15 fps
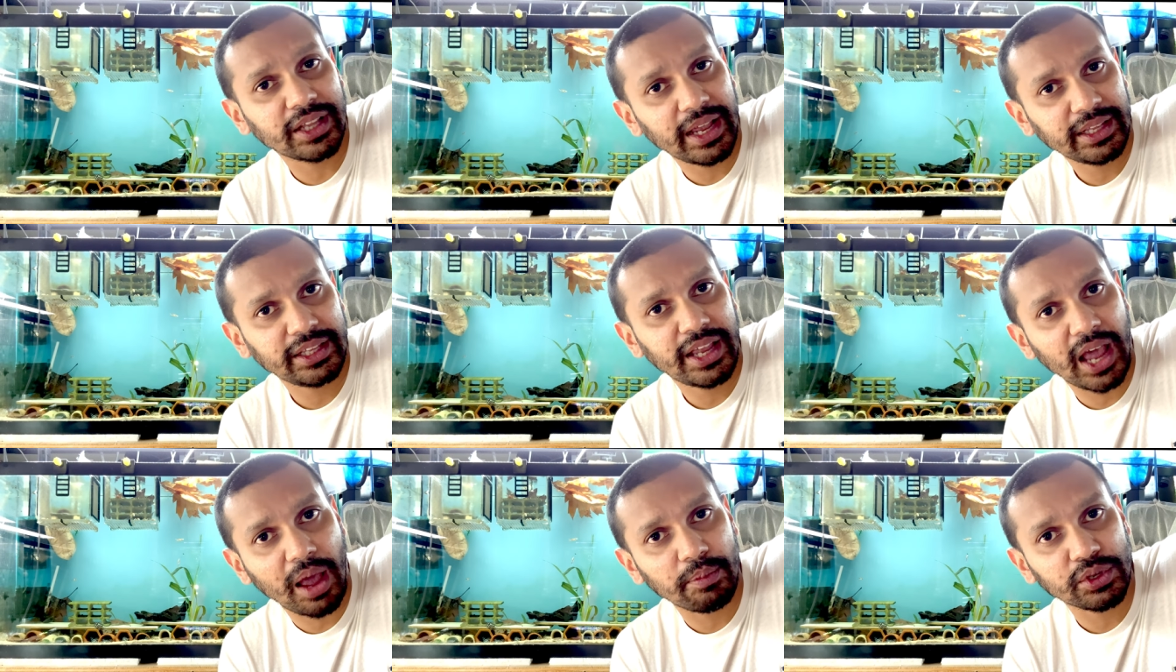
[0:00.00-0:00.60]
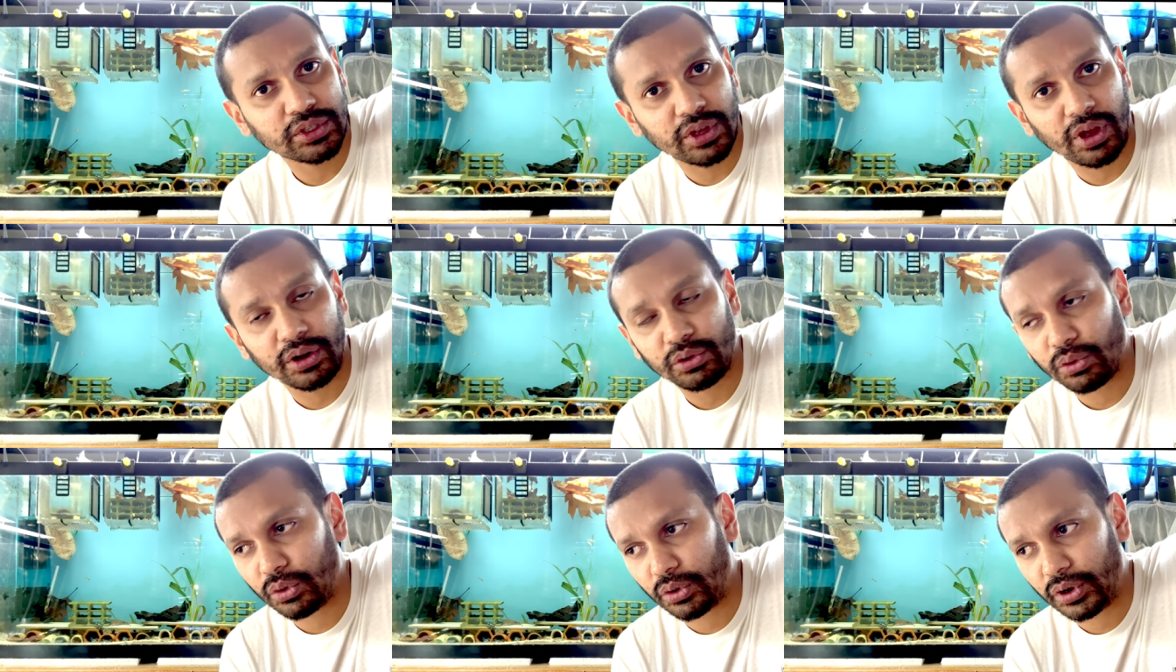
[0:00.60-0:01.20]
like the Amazon,
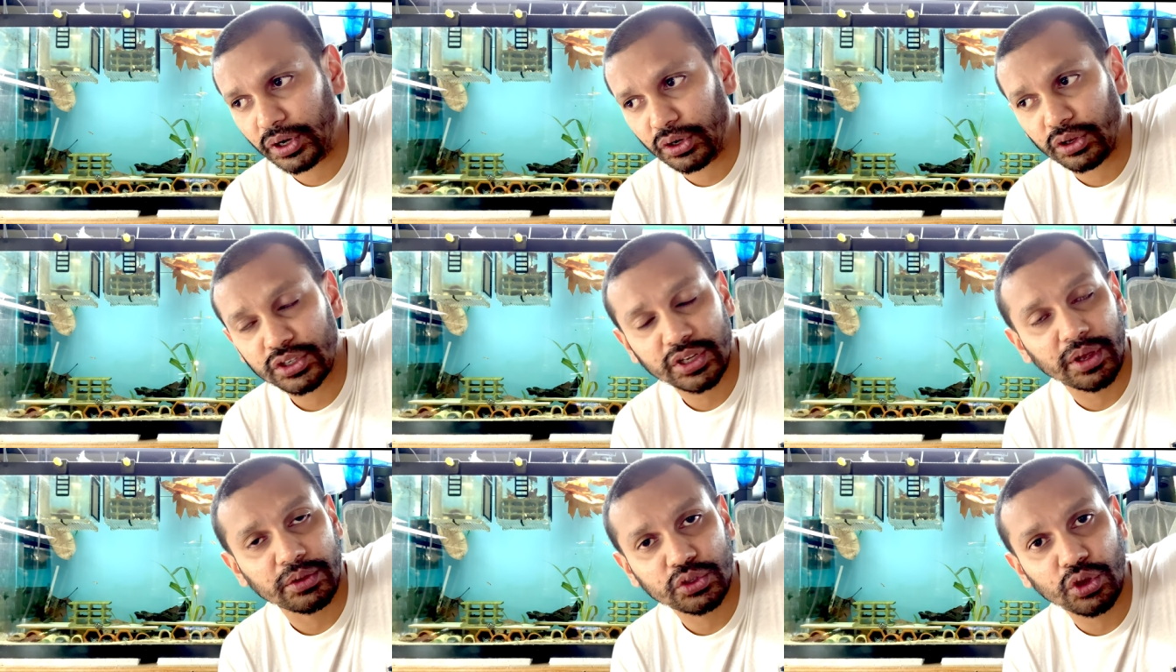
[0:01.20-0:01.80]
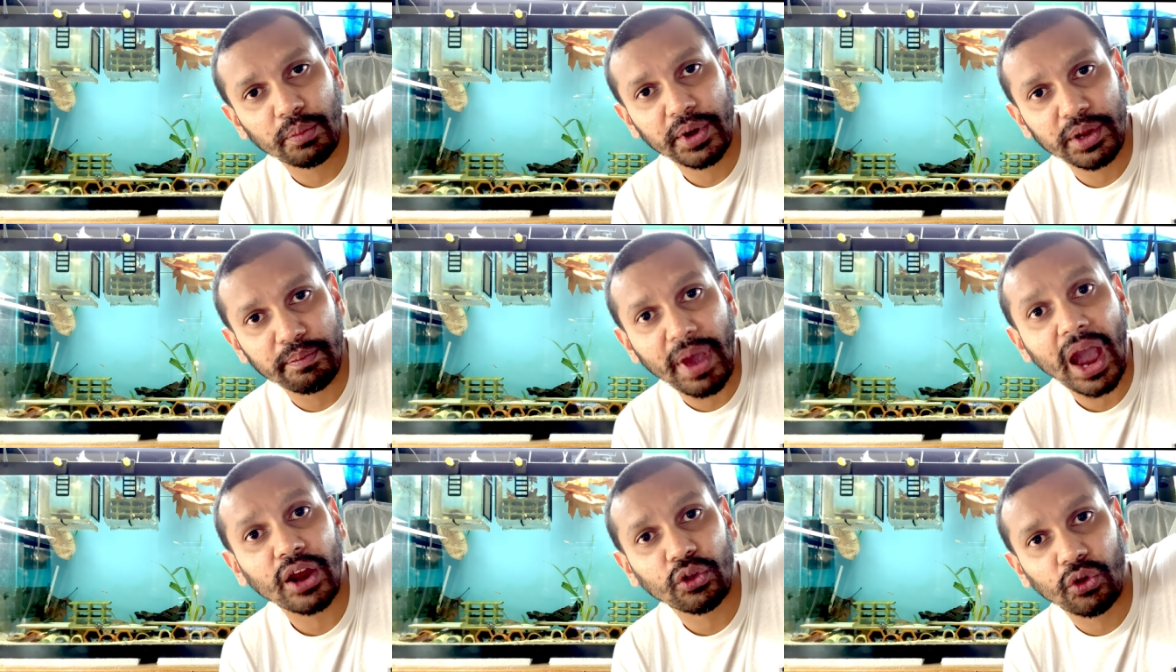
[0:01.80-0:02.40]
or you know, so, so many
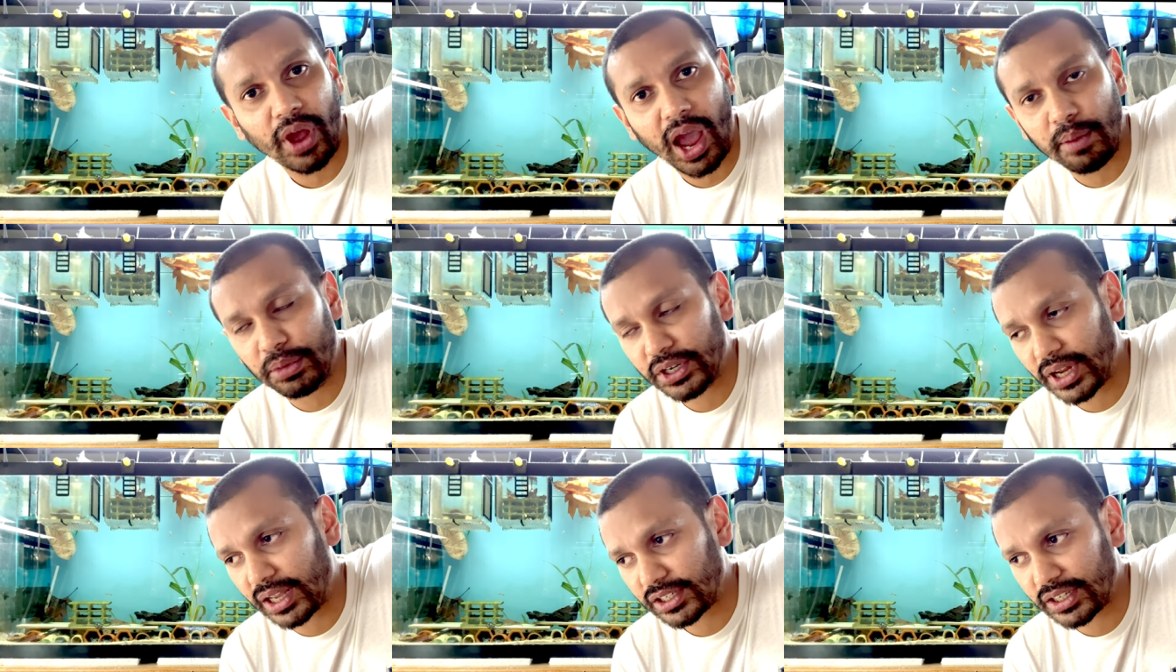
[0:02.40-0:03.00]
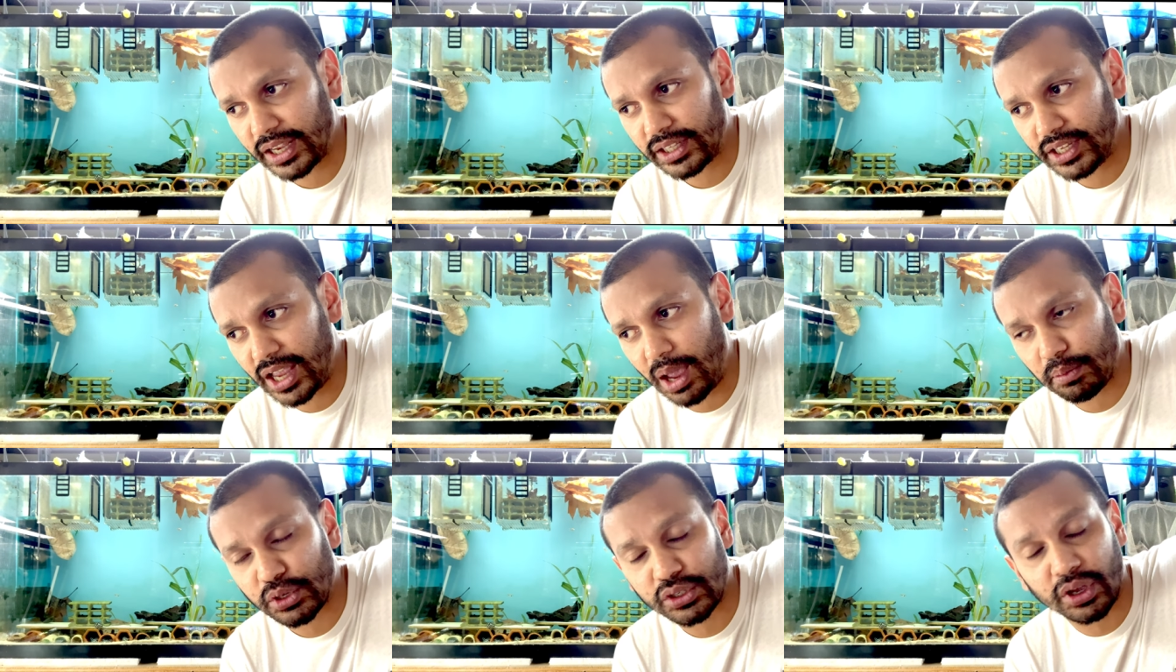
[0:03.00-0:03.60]
macro habitats like the
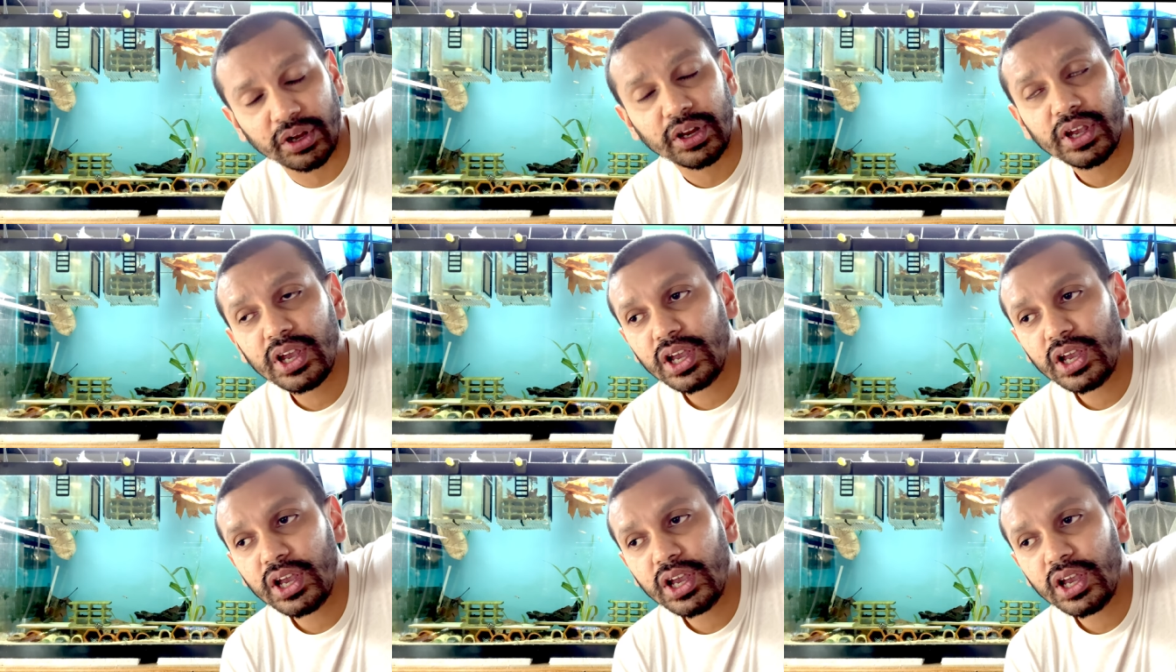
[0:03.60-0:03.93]
Amazon.